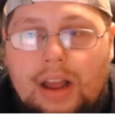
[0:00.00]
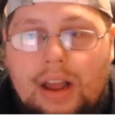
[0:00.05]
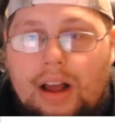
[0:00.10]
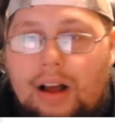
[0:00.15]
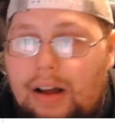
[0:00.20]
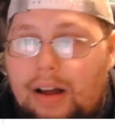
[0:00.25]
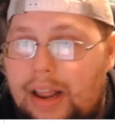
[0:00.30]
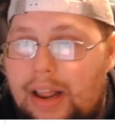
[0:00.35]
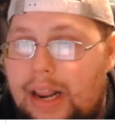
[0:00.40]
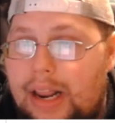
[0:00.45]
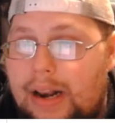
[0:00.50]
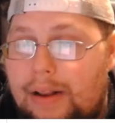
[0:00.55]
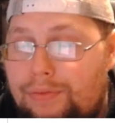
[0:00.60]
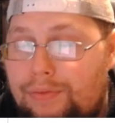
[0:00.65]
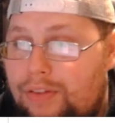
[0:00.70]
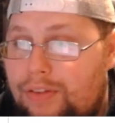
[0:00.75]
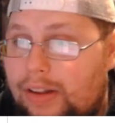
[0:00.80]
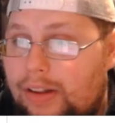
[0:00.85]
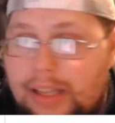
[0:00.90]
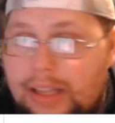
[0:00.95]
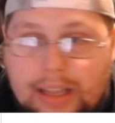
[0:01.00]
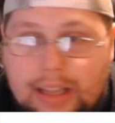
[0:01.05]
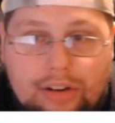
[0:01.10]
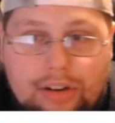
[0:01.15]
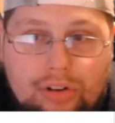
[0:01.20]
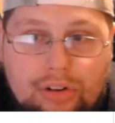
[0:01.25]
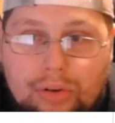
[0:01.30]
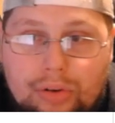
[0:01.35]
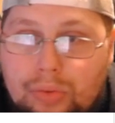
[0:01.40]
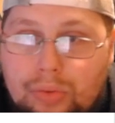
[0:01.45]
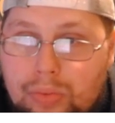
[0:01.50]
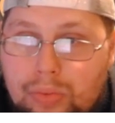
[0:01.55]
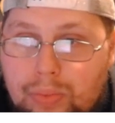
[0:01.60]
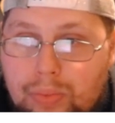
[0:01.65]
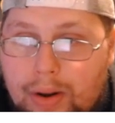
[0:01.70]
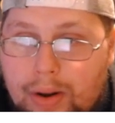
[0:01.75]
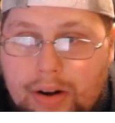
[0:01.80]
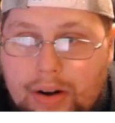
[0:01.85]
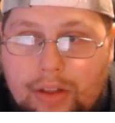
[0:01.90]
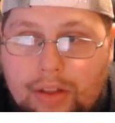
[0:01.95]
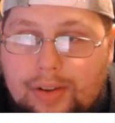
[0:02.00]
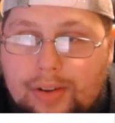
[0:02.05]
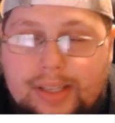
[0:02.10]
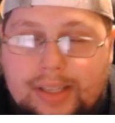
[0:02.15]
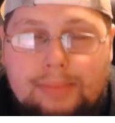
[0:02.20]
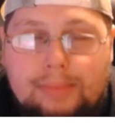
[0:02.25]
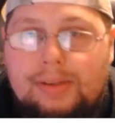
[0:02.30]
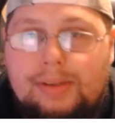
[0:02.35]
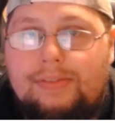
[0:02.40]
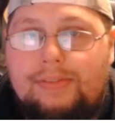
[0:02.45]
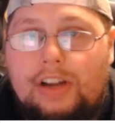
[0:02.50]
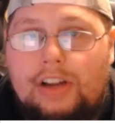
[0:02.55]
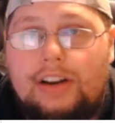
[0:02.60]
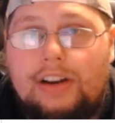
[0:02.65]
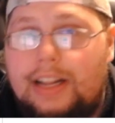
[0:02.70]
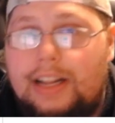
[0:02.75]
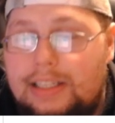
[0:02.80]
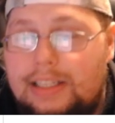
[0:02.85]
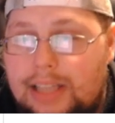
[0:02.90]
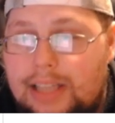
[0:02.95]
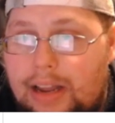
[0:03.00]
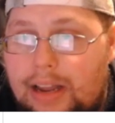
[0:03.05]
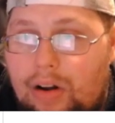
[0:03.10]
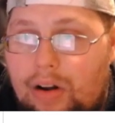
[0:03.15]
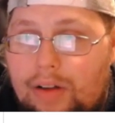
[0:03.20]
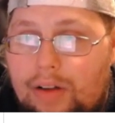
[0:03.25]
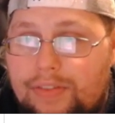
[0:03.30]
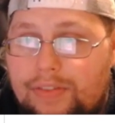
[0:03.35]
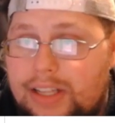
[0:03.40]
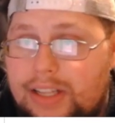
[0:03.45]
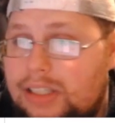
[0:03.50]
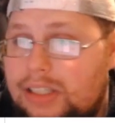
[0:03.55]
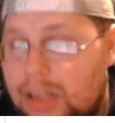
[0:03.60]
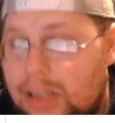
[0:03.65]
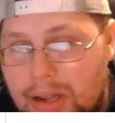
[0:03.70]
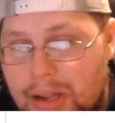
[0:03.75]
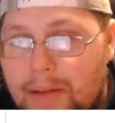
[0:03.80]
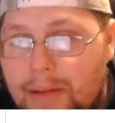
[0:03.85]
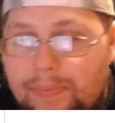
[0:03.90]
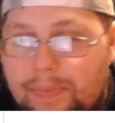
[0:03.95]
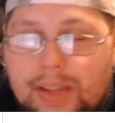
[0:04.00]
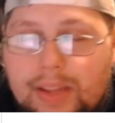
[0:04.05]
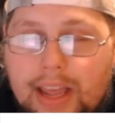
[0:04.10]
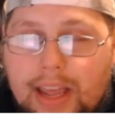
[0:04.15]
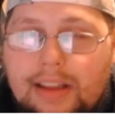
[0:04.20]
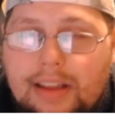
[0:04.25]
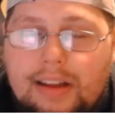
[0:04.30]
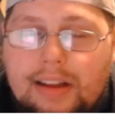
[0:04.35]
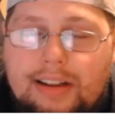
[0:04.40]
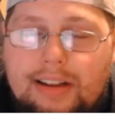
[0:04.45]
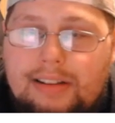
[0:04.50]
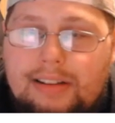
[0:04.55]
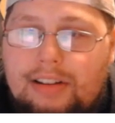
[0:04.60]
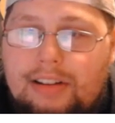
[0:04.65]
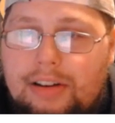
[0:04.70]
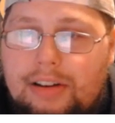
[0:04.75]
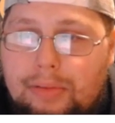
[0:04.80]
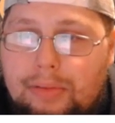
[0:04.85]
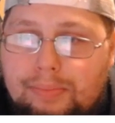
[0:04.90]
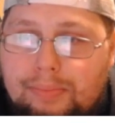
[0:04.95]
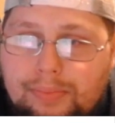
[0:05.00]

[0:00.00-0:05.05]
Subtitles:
And if Philly can do what other teams have done against that offense, it can continue.